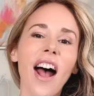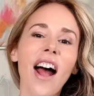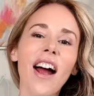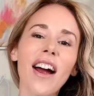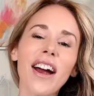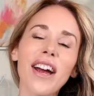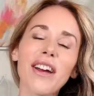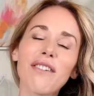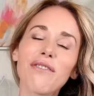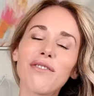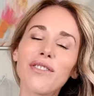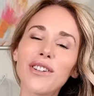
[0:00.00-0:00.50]

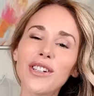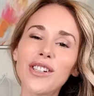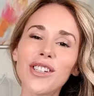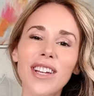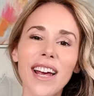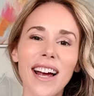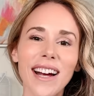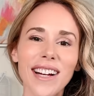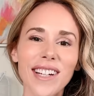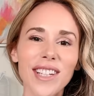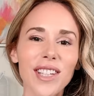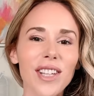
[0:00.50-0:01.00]
All right, first
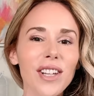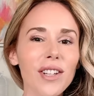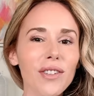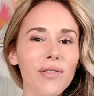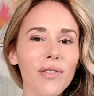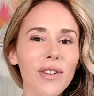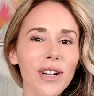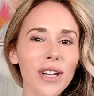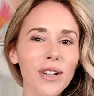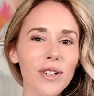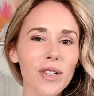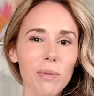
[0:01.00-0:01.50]
guys, this
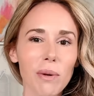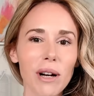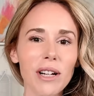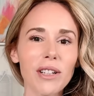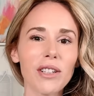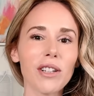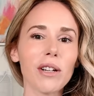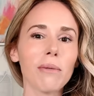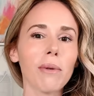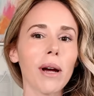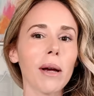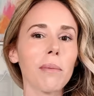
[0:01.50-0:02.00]
video is
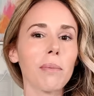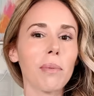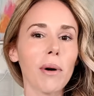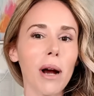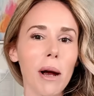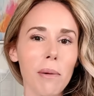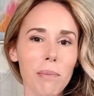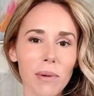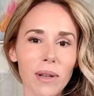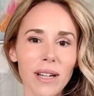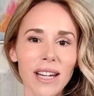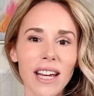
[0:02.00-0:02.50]
brought to you by
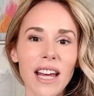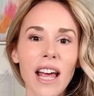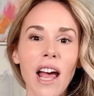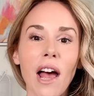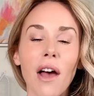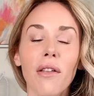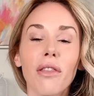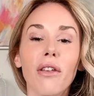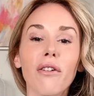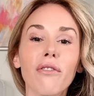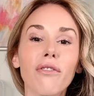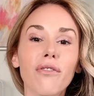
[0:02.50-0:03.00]
Preply,
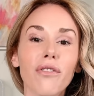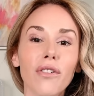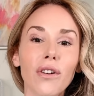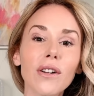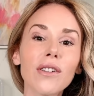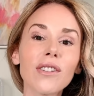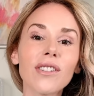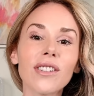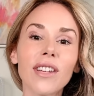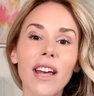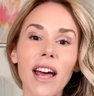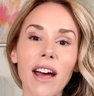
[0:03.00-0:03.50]
the
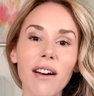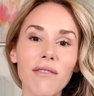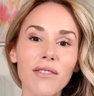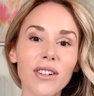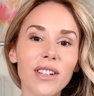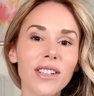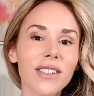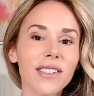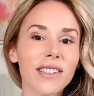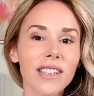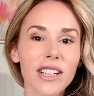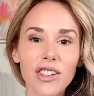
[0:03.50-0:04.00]
first
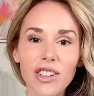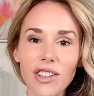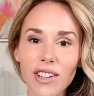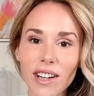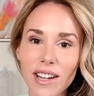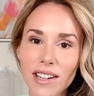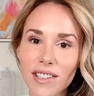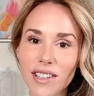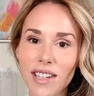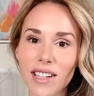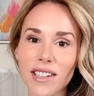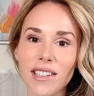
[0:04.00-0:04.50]
ever digital
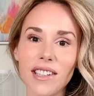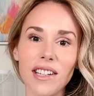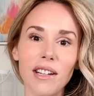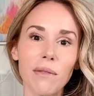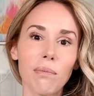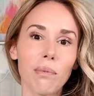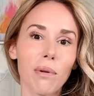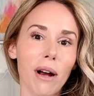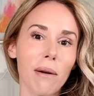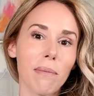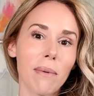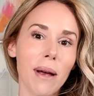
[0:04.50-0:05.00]

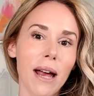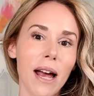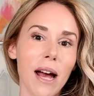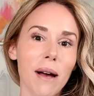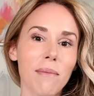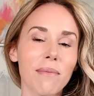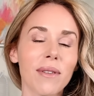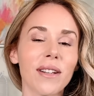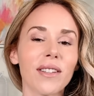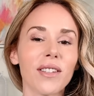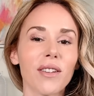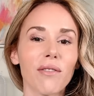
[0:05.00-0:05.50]
SAT prep
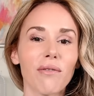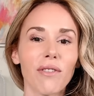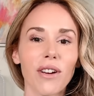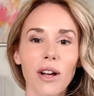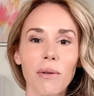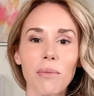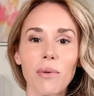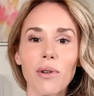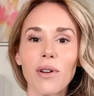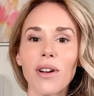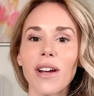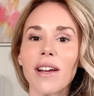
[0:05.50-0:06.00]
app that's
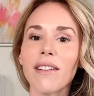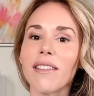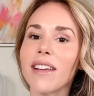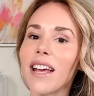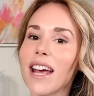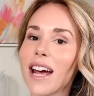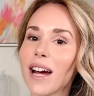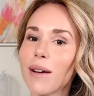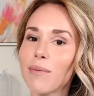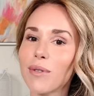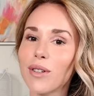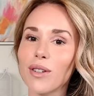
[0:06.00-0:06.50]
available in
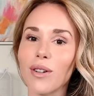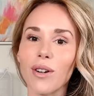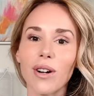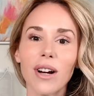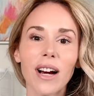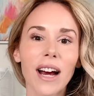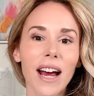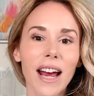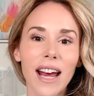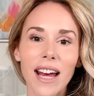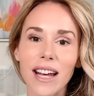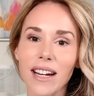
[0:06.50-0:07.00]
the App
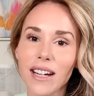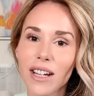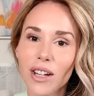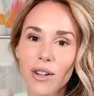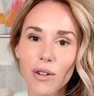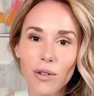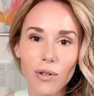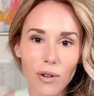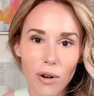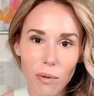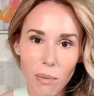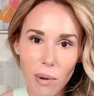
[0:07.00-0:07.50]
Store and in
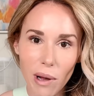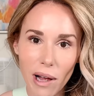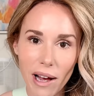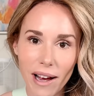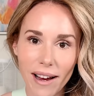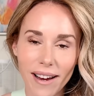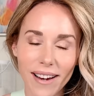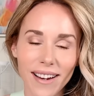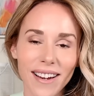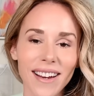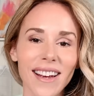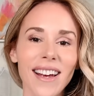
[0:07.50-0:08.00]
Google
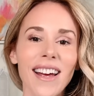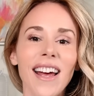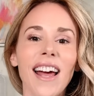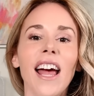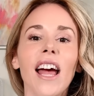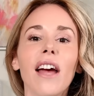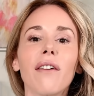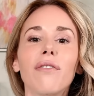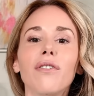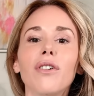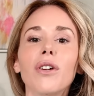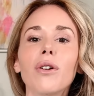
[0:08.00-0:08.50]
Play.
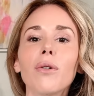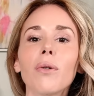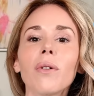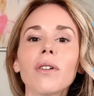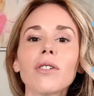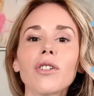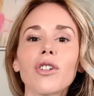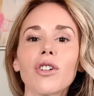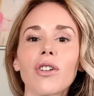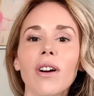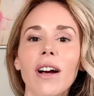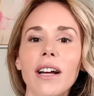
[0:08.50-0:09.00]
If you
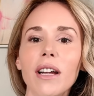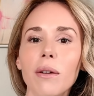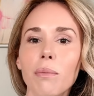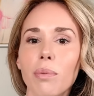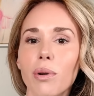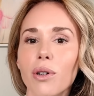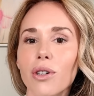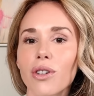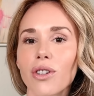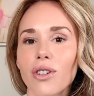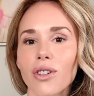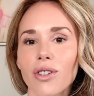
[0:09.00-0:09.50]
are trying to
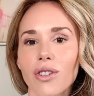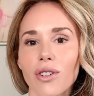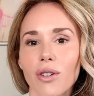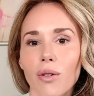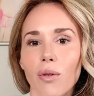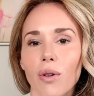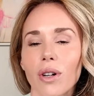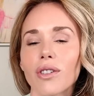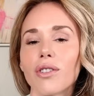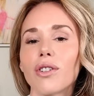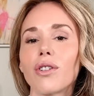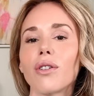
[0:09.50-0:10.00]
push your
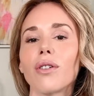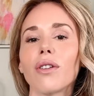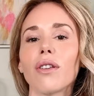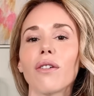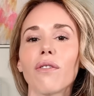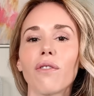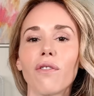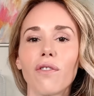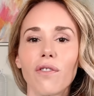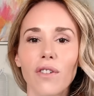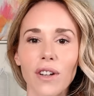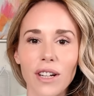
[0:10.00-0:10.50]
score to
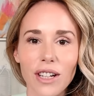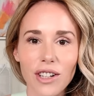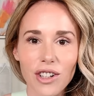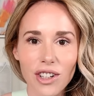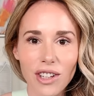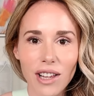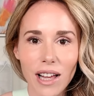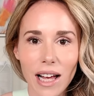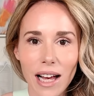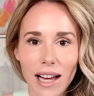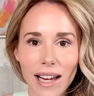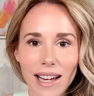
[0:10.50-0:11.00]
the
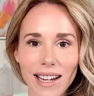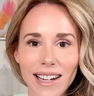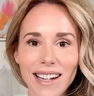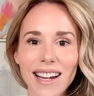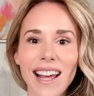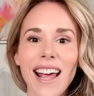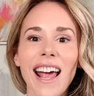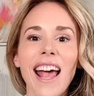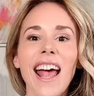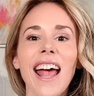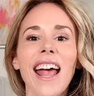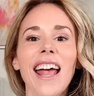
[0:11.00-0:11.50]
finish line
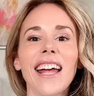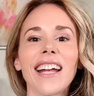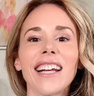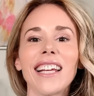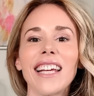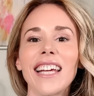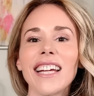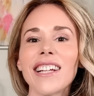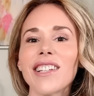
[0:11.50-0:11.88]
and